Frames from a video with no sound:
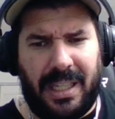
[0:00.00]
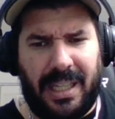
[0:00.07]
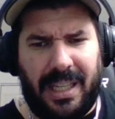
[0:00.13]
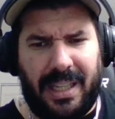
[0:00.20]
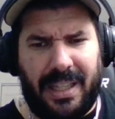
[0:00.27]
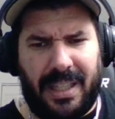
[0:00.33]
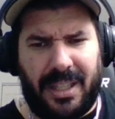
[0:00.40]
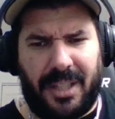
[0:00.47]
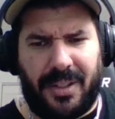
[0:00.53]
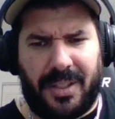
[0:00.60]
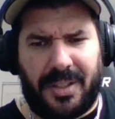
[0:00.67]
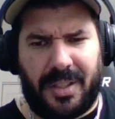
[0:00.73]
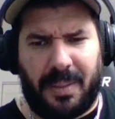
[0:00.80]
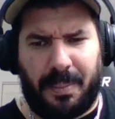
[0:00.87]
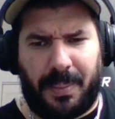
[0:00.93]
then there is
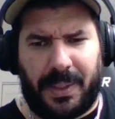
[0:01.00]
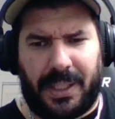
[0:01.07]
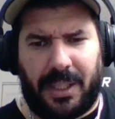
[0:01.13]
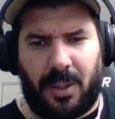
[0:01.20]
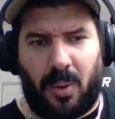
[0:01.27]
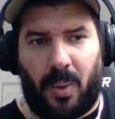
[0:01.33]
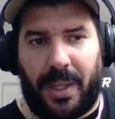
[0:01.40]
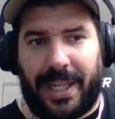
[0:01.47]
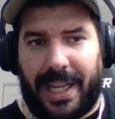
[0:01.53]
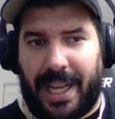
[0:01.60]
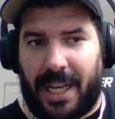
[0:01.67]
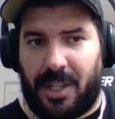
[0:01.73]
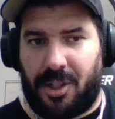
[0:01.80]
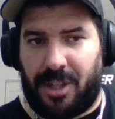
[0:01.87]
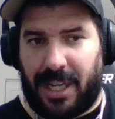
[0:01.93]
simply queen
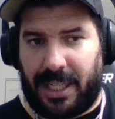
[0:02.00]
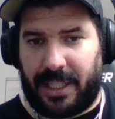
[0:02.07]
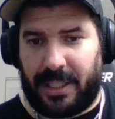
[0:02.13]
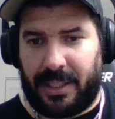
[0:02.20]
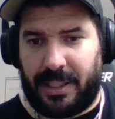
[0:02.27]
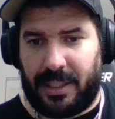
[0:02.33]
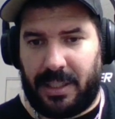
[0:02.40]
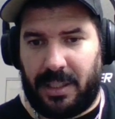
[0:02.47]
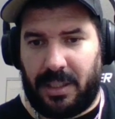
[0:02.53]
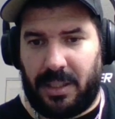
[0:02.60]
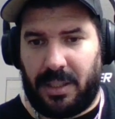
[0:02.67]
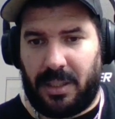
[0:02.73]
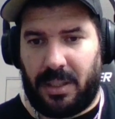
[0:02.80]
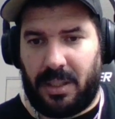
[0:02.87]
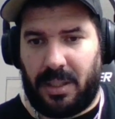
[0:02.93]
a8 check,
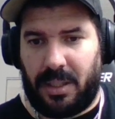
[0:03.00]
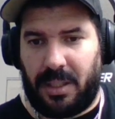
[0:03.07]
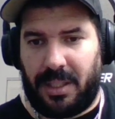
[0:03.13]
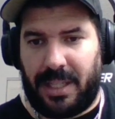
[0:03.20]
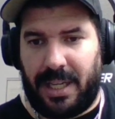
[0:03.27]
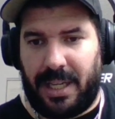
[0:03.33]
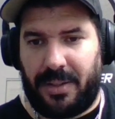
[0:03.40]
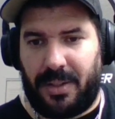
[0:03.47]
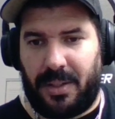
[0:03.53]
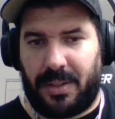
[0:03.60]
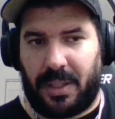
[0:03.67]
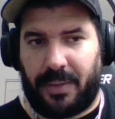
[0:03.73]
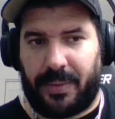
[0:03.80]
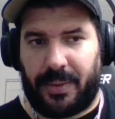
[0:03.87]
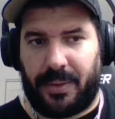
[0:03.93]
king
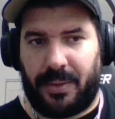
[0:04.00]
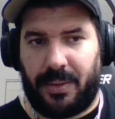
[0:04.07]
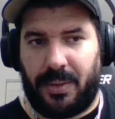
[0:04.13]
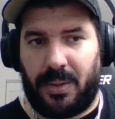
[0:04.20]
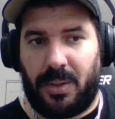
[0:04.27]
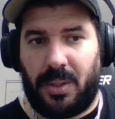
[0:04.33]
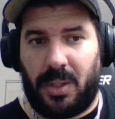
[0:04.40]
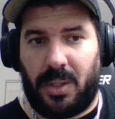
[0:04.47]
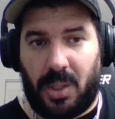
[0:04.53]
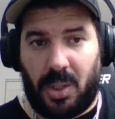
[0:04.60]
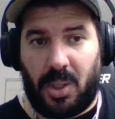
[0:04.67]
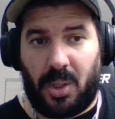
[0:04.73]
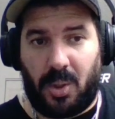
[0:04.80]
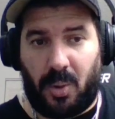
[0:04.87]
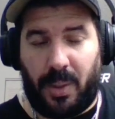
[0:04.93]
c7,
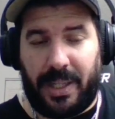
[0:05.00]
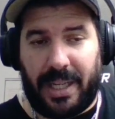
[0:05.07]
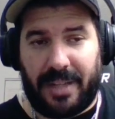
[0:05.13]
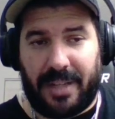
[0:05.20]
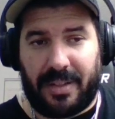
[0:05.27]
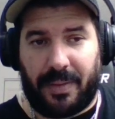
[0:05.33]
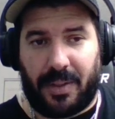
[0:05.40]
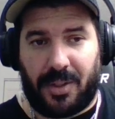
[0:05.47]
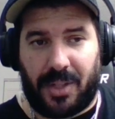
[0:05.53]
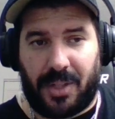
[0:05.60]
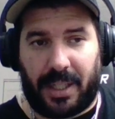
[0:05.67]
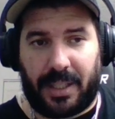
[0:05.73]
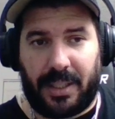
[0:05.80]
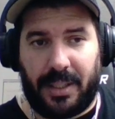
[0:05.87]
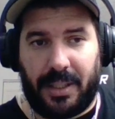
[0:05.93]
queen a7
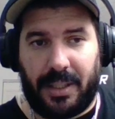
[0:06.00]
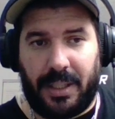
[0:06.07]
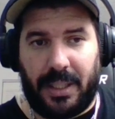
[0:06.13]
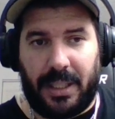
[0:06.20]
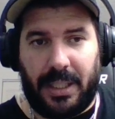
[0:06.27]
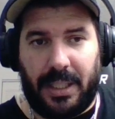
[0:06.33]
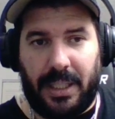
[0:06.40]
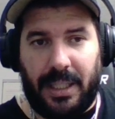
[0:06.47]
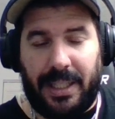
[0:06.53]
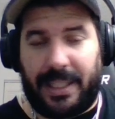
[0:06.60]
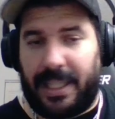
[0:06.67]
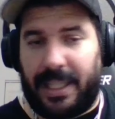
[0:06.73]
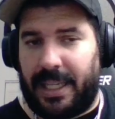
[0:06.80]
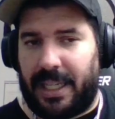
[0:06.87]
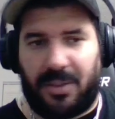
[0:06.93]
check.
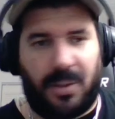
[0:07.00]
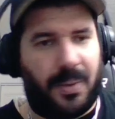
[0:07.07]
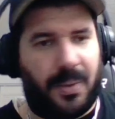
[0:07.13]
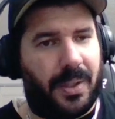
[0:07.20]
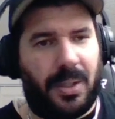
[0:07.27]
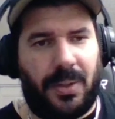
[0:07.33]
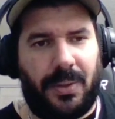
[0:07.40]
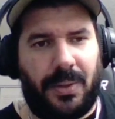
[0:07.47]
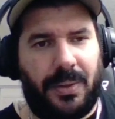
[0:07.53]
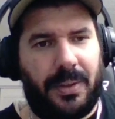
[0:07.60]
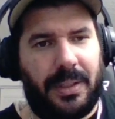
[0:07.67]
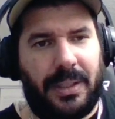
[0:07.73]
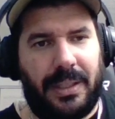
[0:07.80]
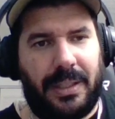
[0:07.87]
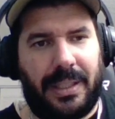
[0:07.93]
King has nowhere to go.
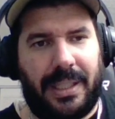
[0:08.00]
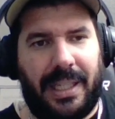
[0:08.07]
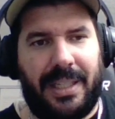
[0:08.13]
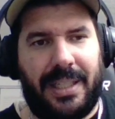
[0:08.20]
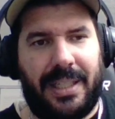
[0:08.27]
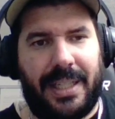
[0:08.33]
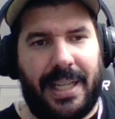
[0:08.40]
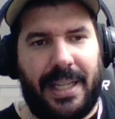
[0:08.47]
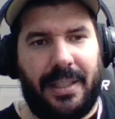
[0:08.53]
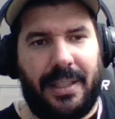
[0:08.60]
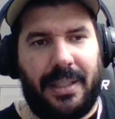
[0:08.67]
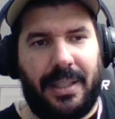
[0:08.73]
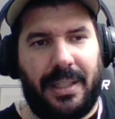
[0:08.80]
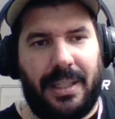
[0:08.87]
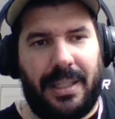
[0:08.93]
King d8,
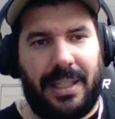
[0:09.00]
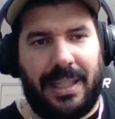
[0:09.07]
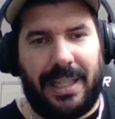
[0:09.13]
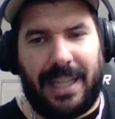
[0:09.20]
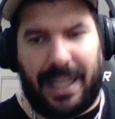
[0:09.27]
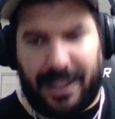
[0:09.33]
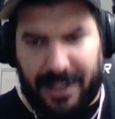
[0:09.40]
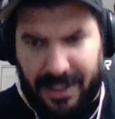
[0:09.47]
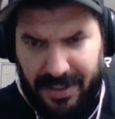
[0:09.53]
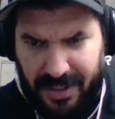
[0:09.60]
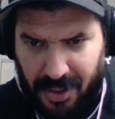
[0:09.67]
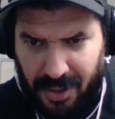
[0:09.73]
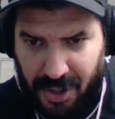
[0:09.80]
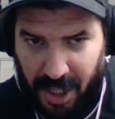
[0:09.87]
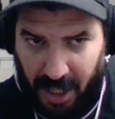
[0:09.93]
and this
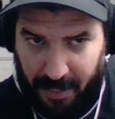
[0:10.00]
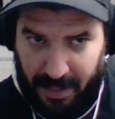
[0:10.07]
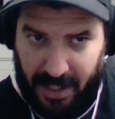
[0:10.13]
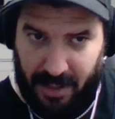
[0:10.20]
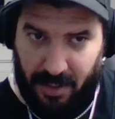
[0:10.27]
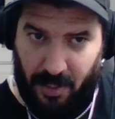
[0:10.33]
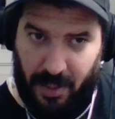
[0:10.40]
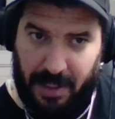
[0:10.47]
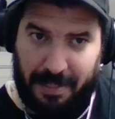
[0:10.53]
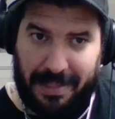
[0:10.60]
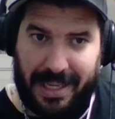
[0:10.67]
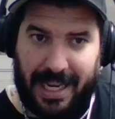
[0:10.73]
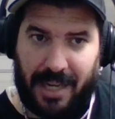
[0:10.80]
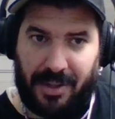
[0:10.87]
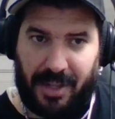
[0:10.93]
is checkmate. Queen
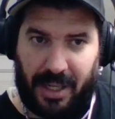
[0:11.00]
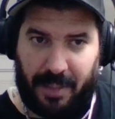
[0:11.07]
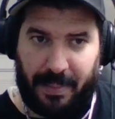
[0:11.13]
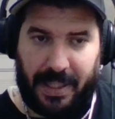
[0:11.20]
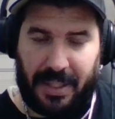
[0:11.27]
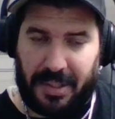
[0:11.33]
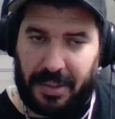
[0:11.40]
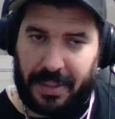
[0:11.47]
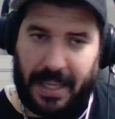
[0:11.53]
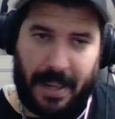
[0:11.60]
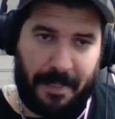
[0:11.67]
b8 checkmate. So yeah,